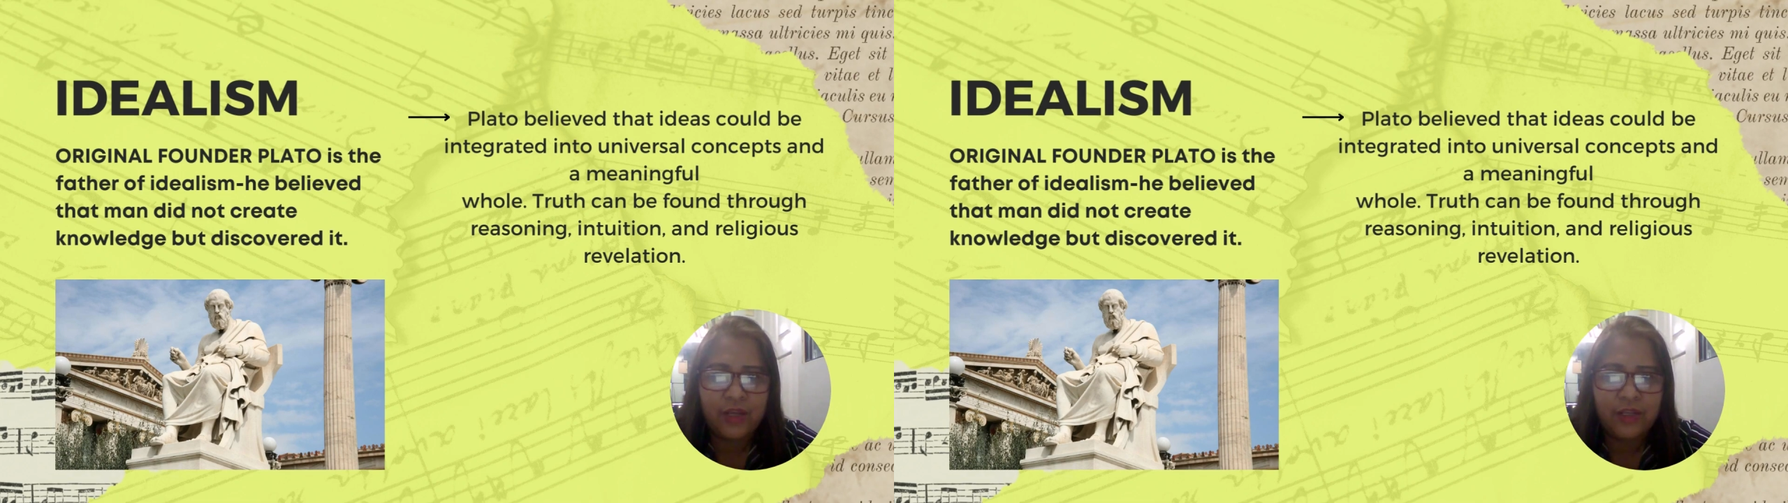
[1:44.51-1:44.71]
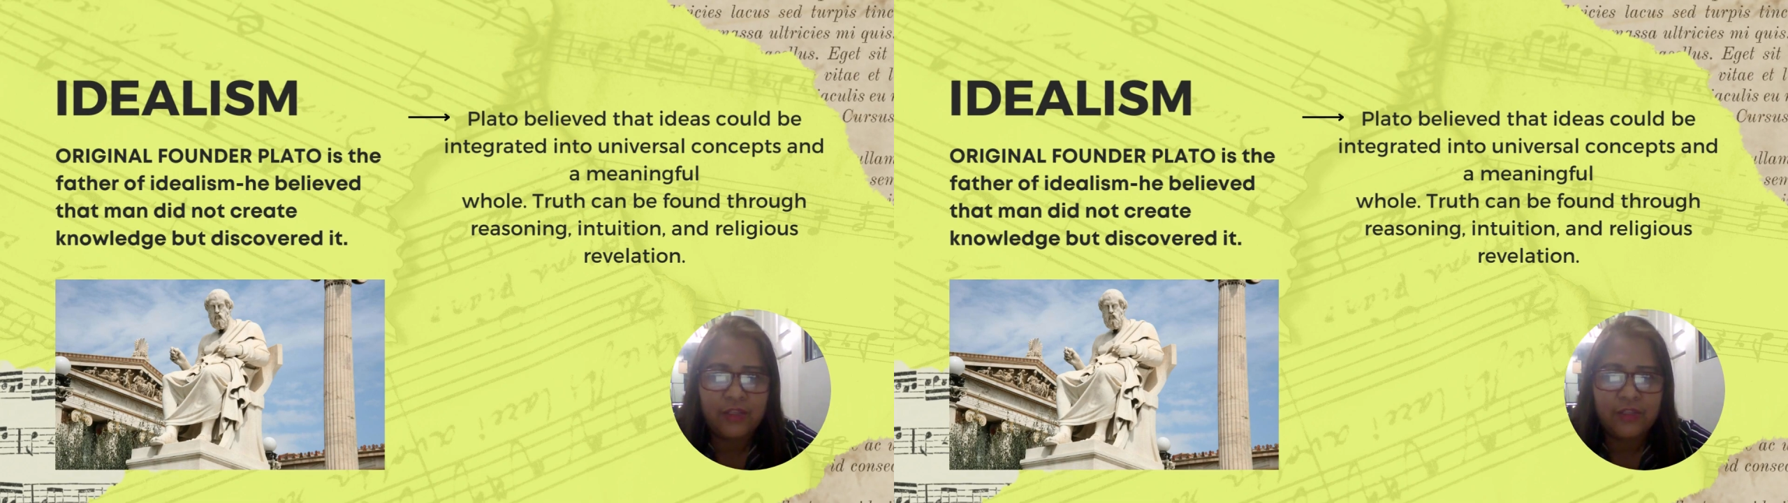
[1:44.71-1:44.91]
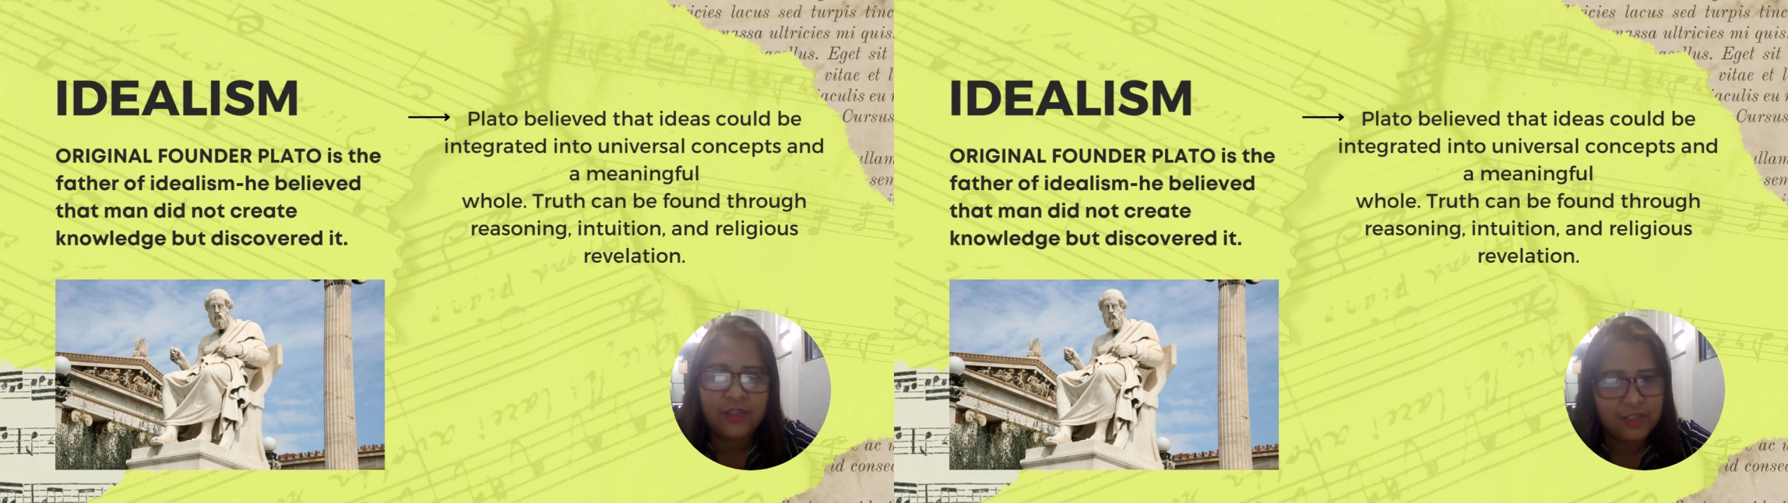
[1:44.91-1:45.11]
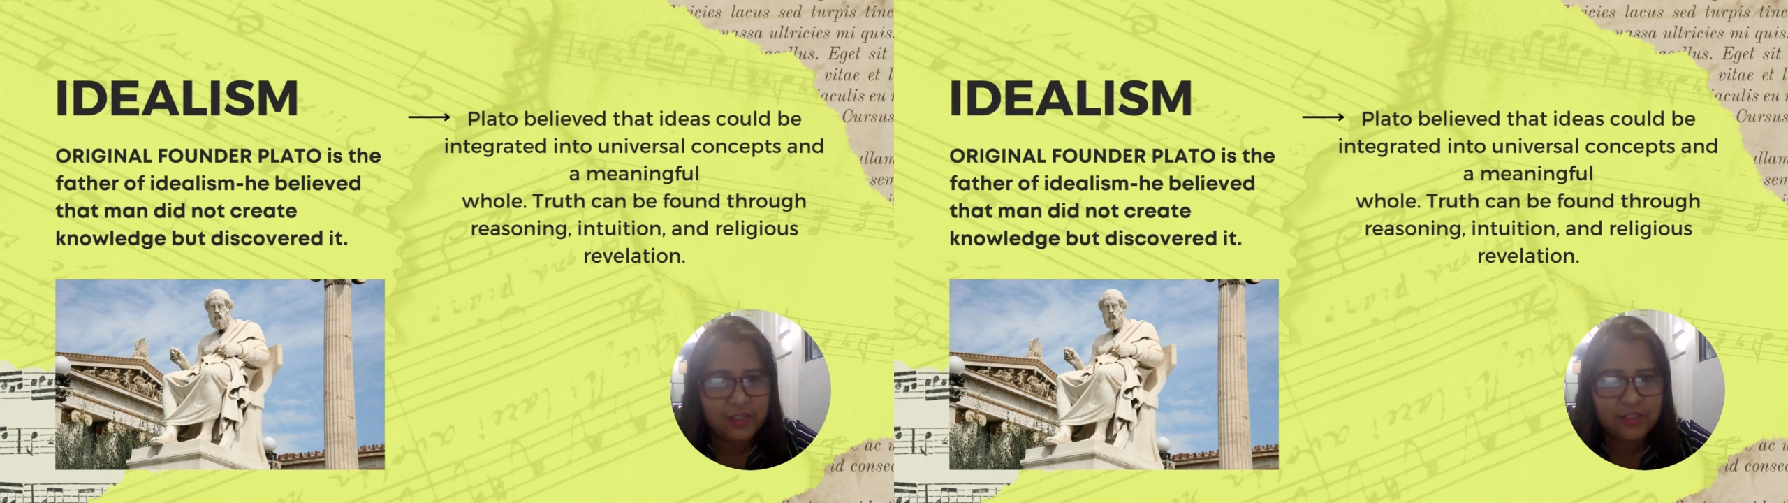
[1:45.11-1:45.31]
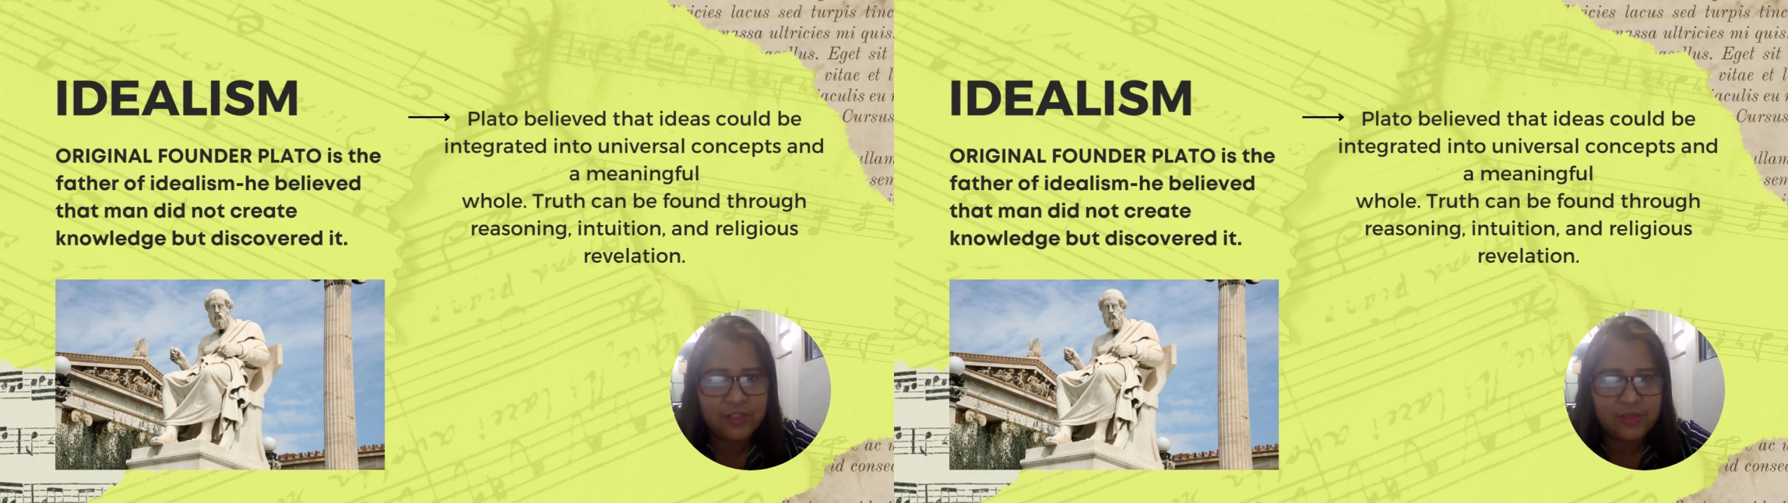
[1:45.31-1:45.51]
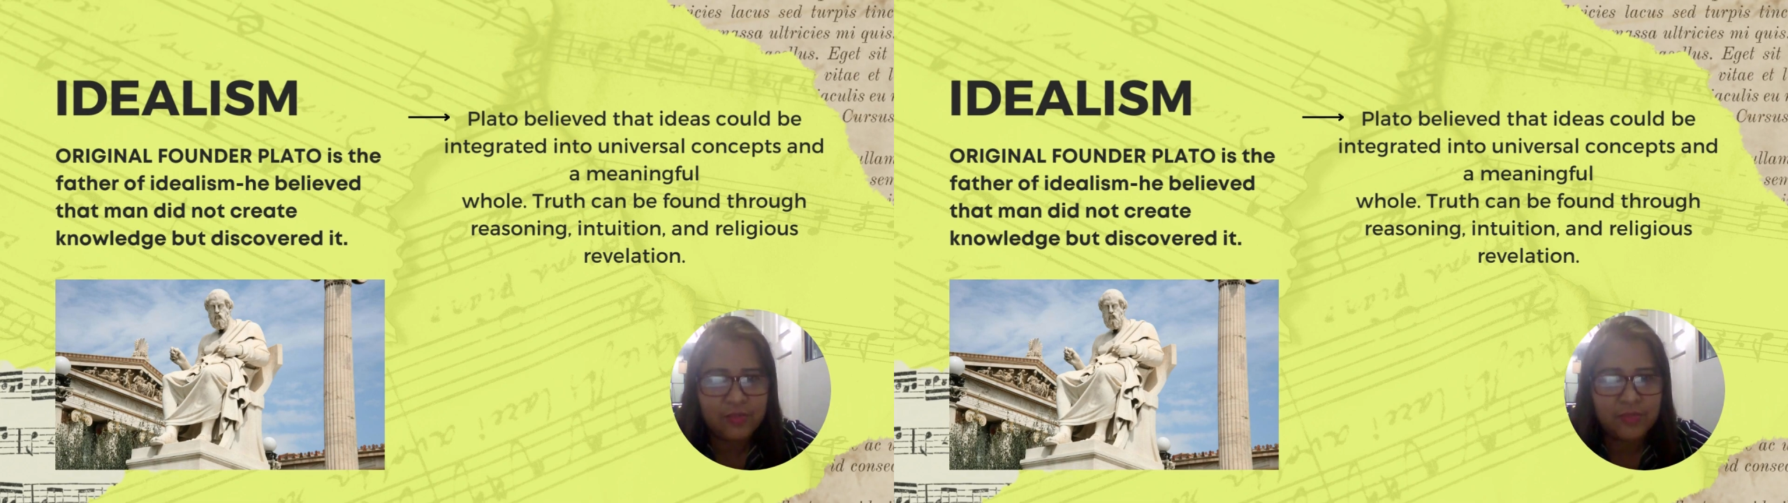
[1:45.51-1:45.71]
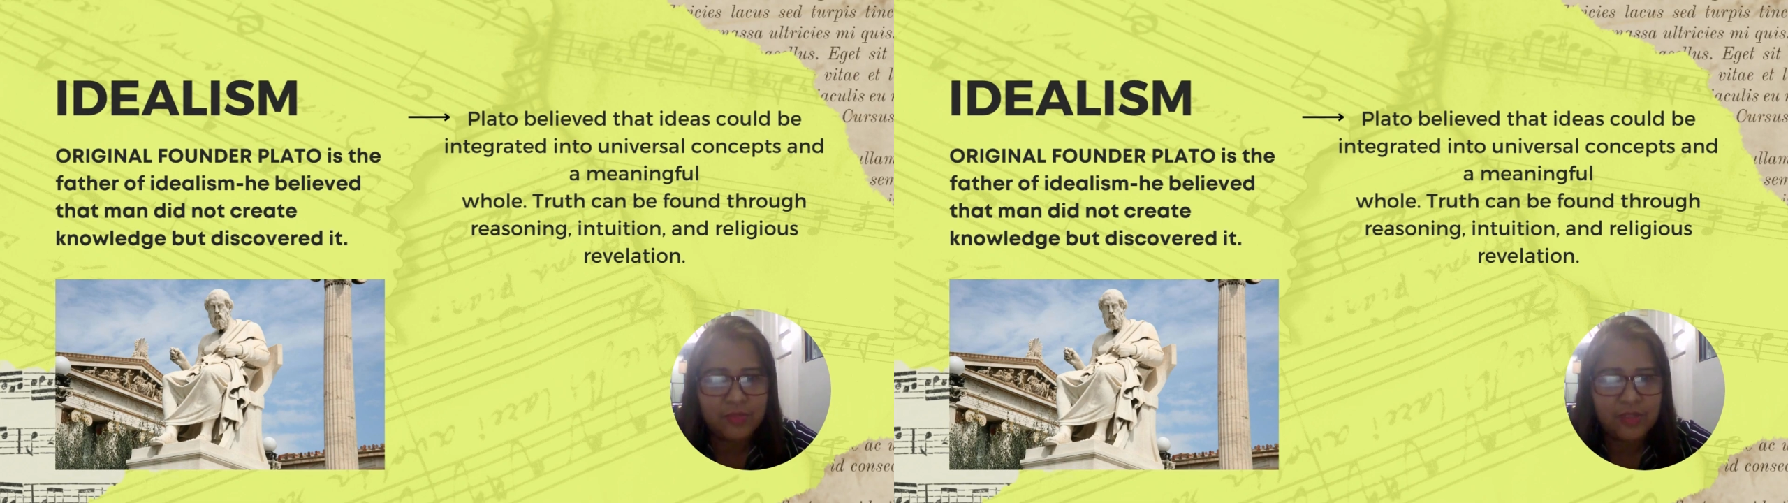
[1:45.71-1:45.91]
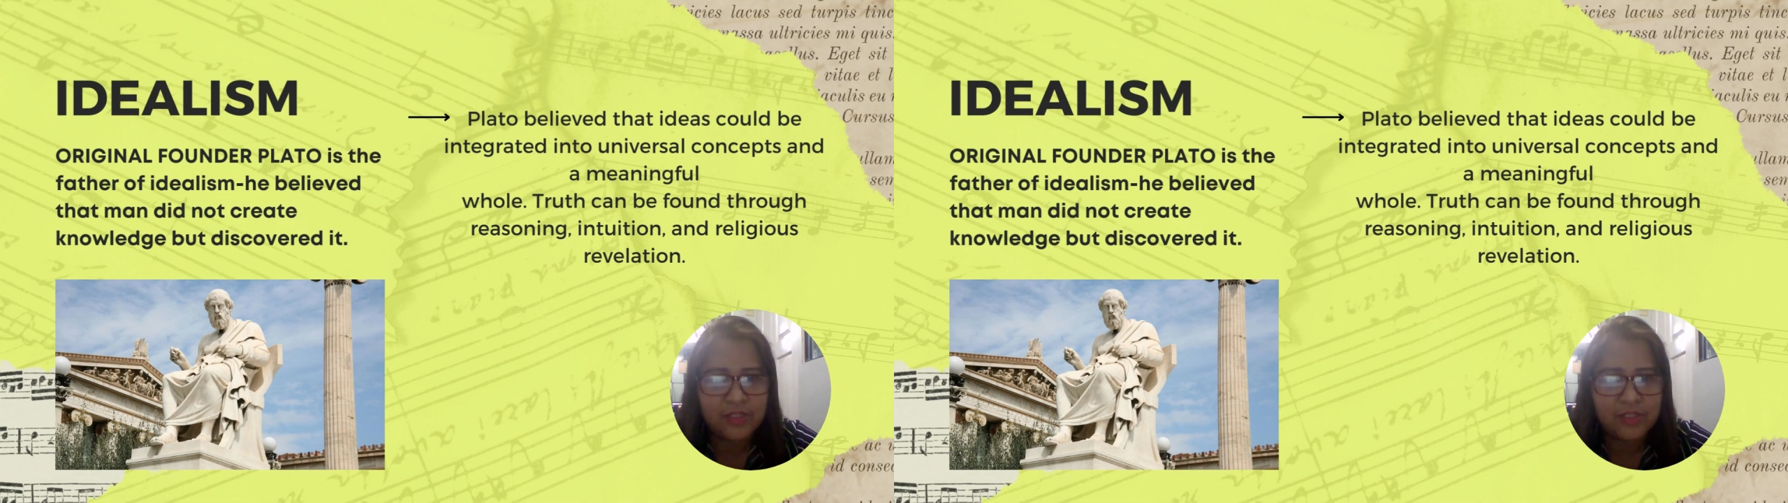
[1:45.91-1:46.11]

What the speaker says: idealism